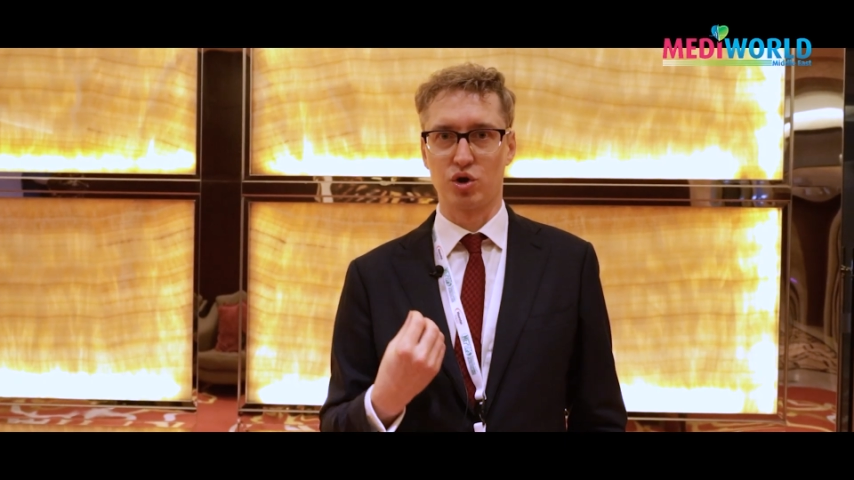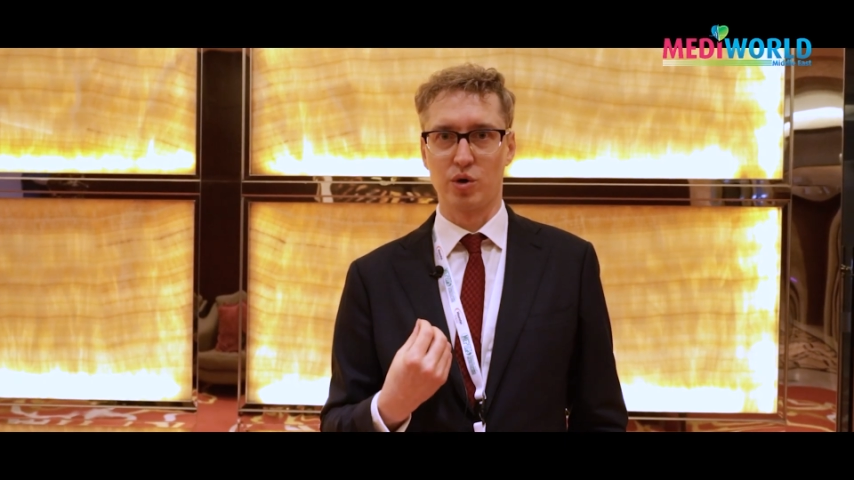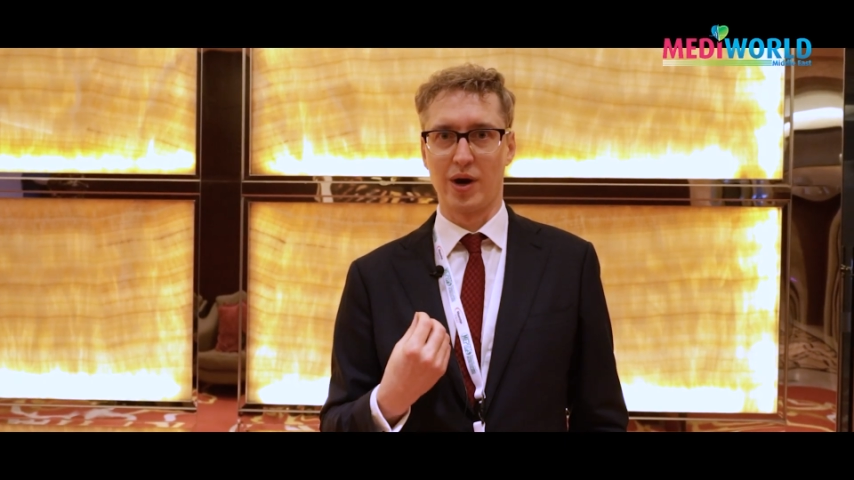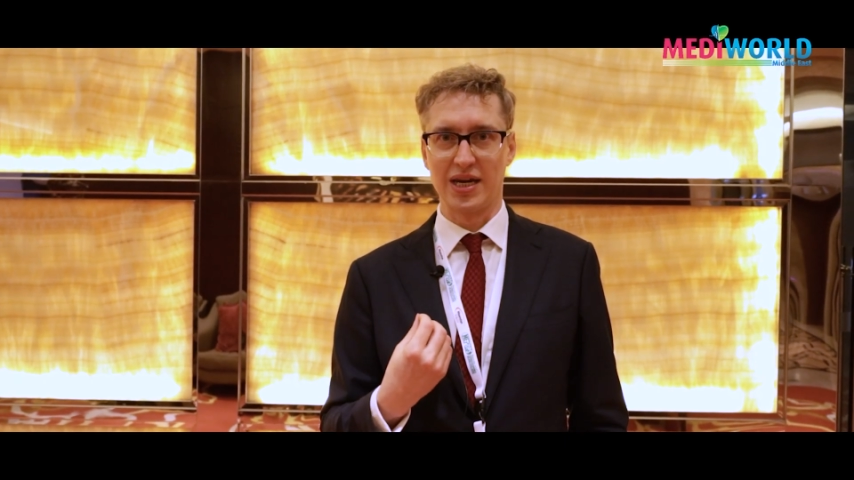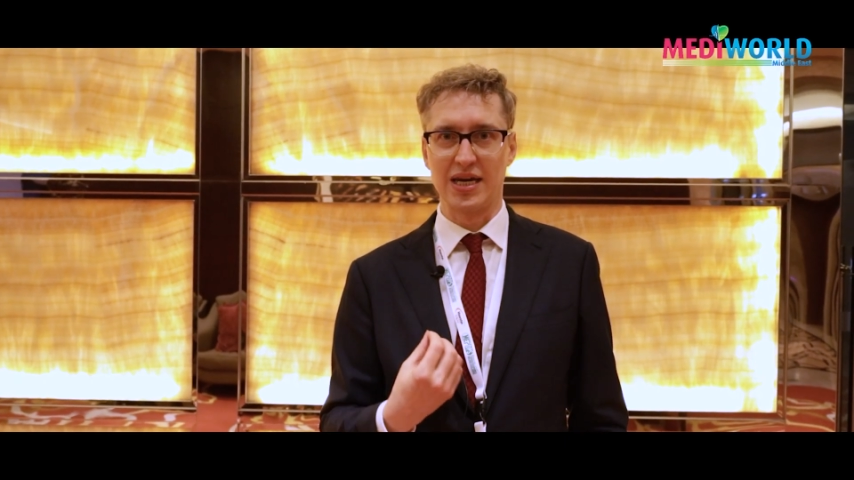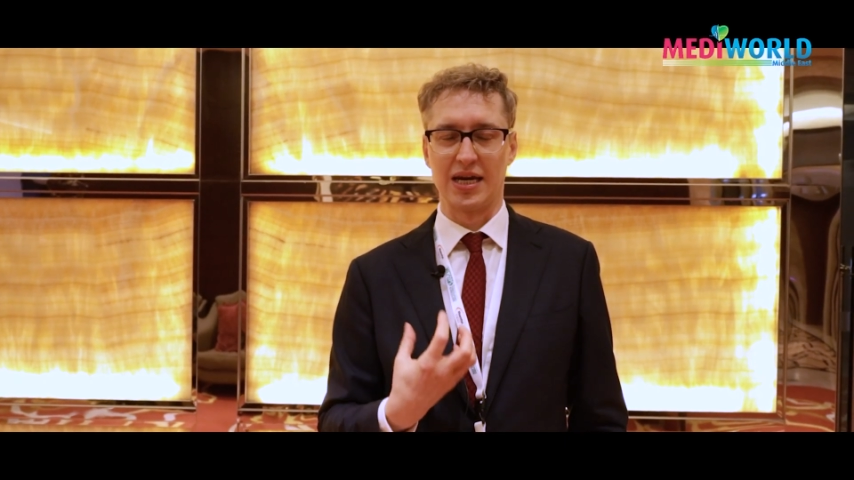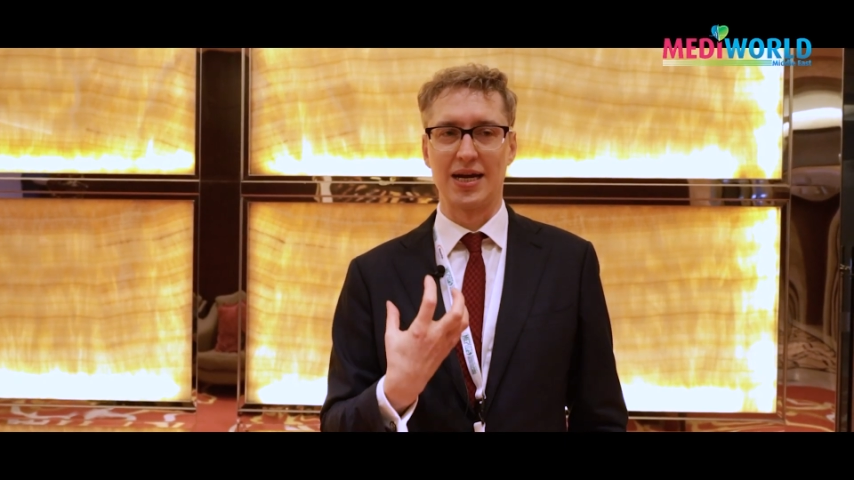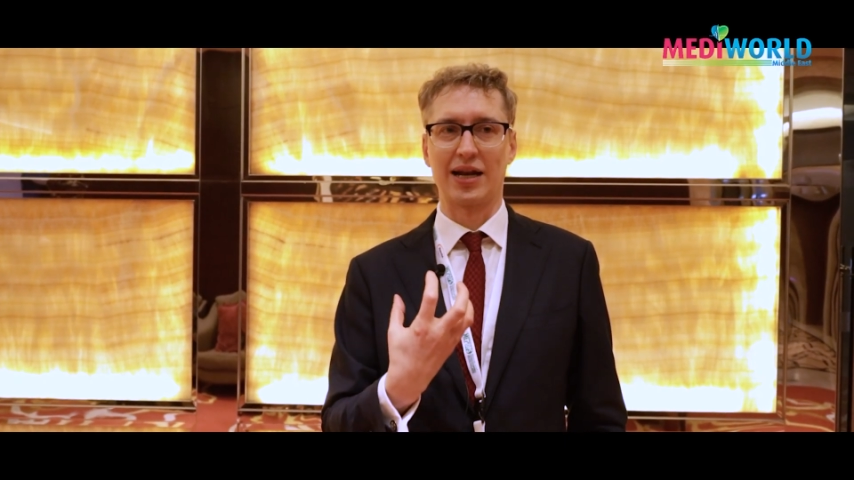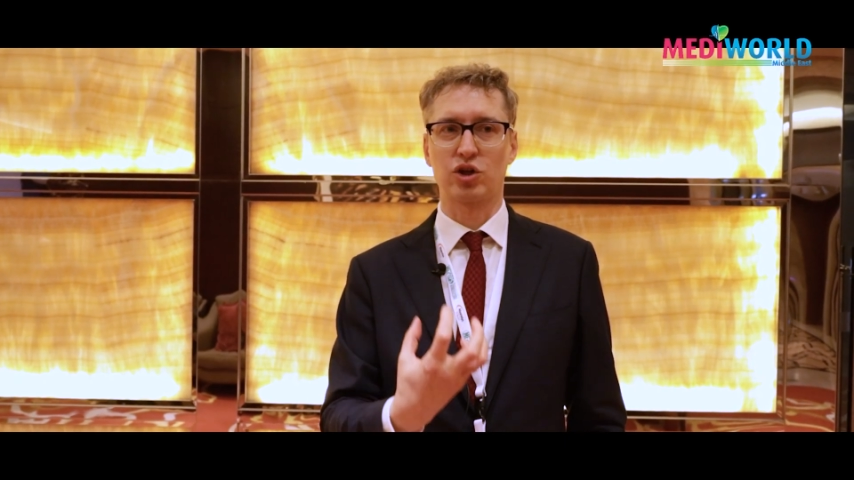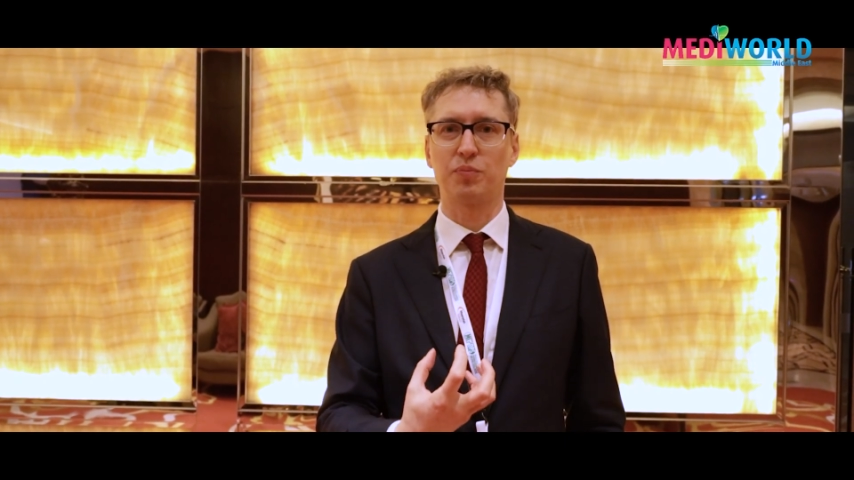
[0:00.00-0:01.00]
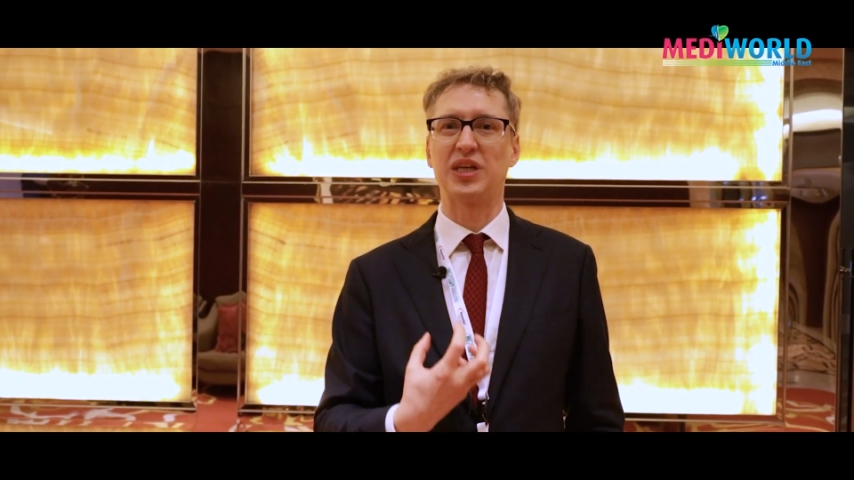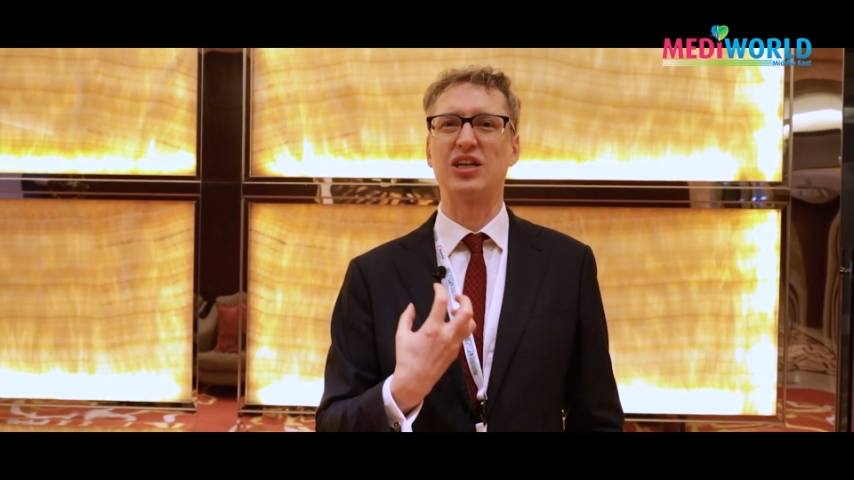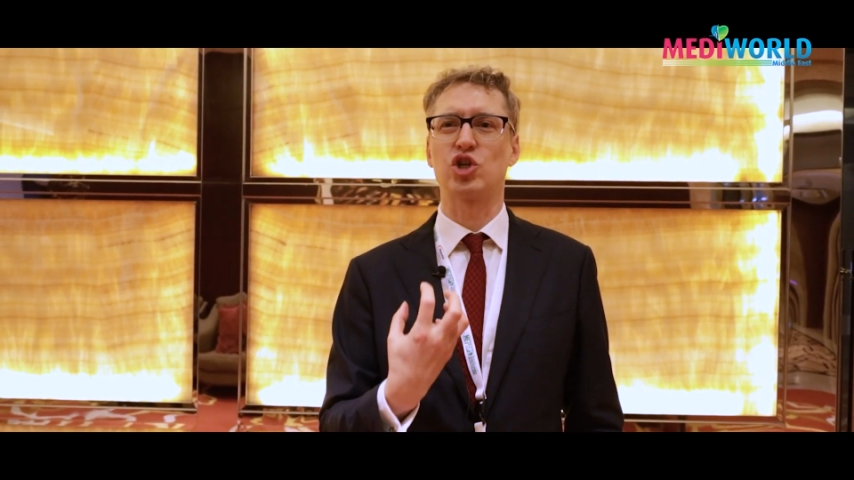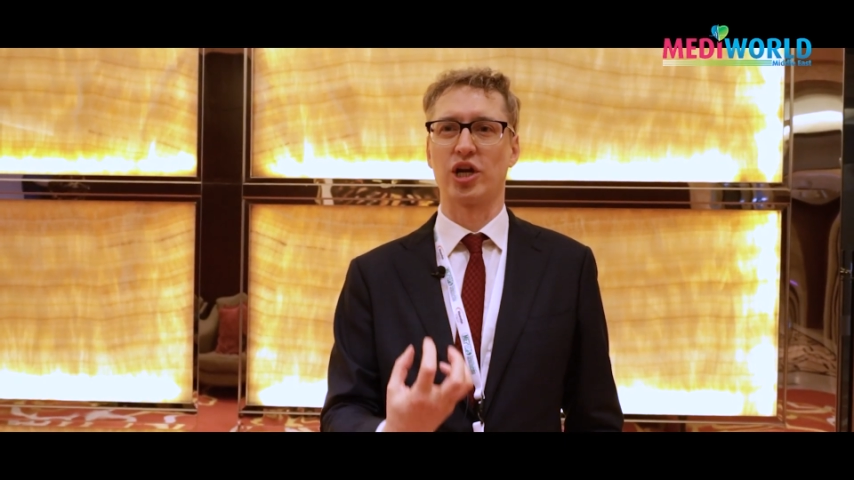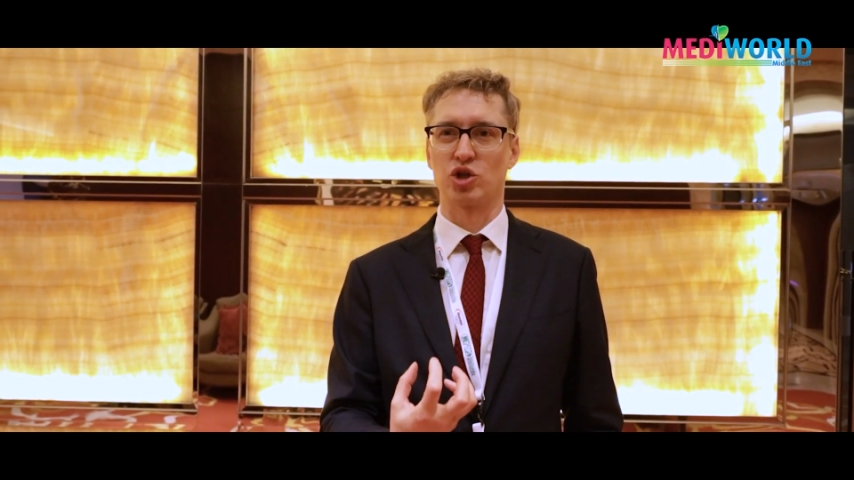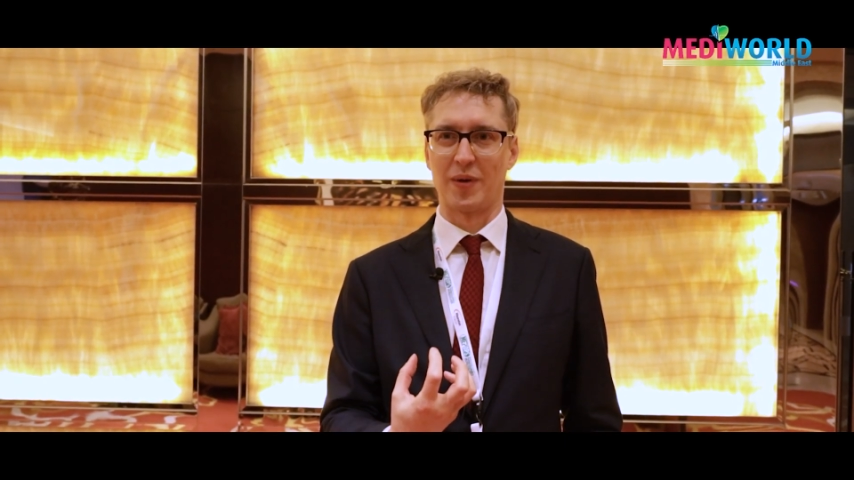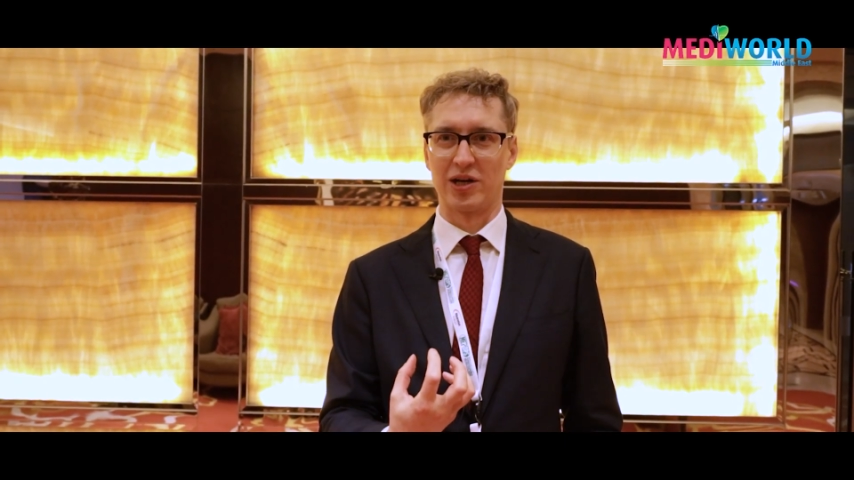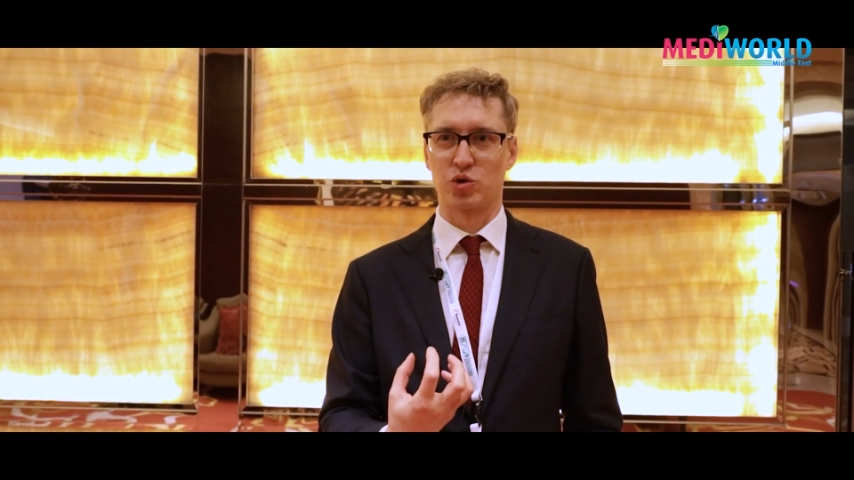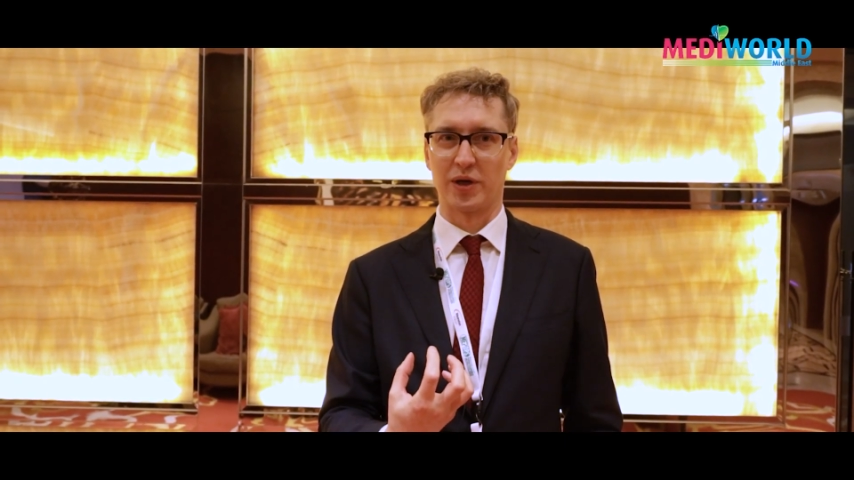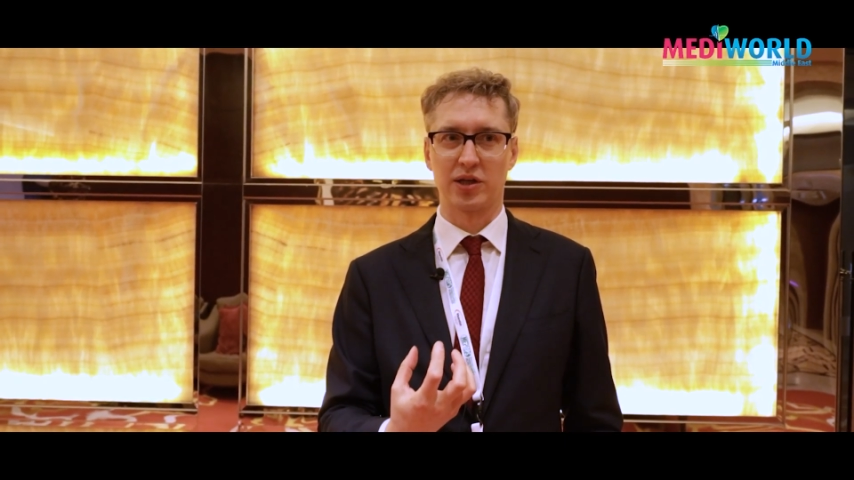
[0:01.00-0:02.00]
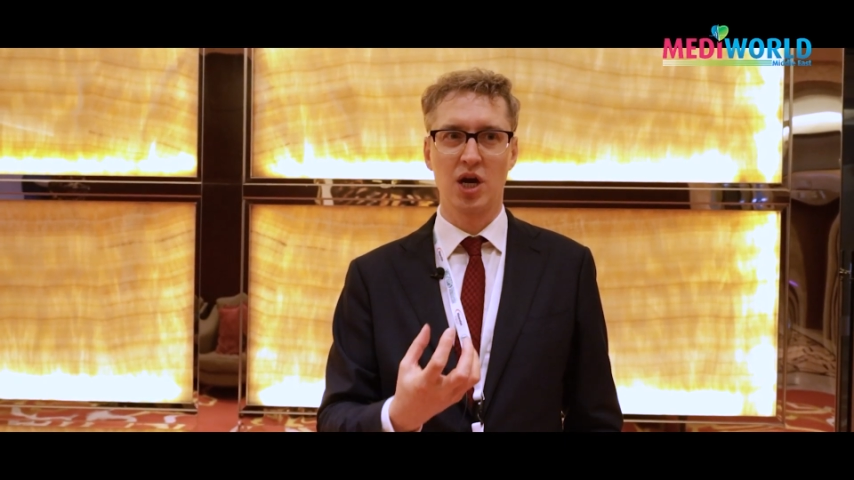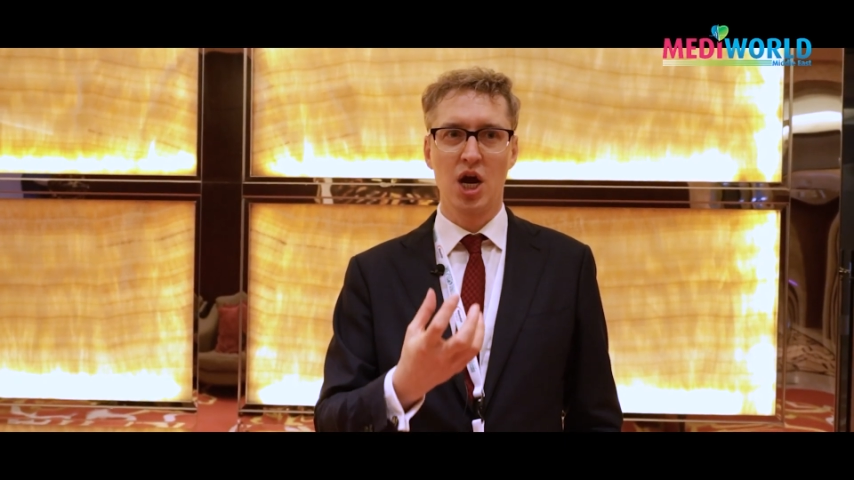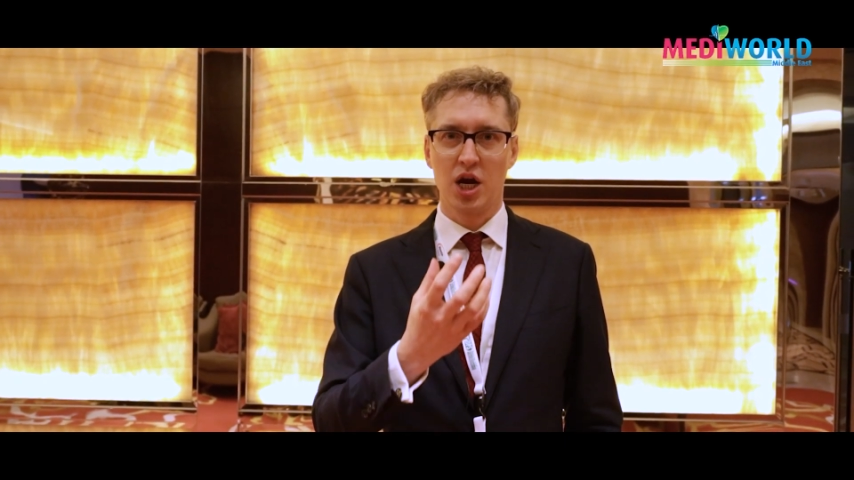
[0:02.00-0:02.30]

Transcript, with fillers: UAE in adopting change management,